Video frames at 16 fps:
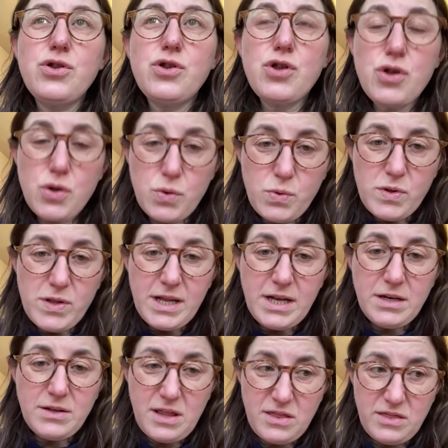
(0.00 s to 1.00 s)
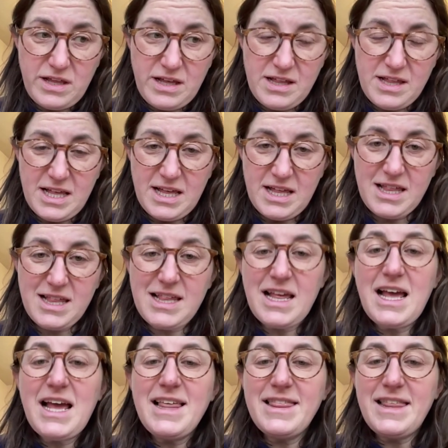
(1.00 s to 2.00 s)
choosing the thesis
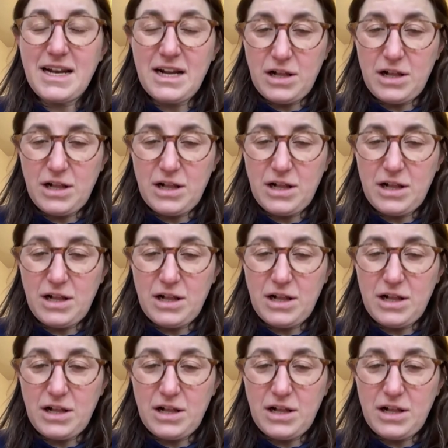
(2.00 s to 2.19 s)
that